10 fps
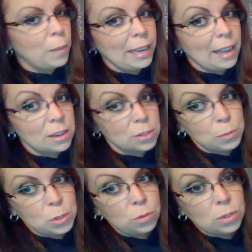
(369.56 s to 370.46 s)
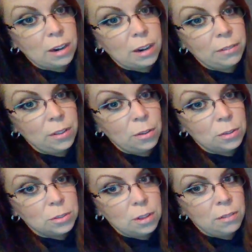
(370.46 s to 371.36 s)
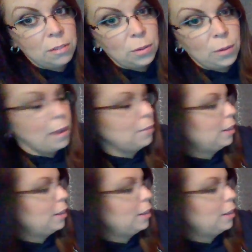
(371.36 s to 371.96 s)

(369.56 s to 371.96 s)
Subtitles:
my gosh, I'm so sorry for those of you who have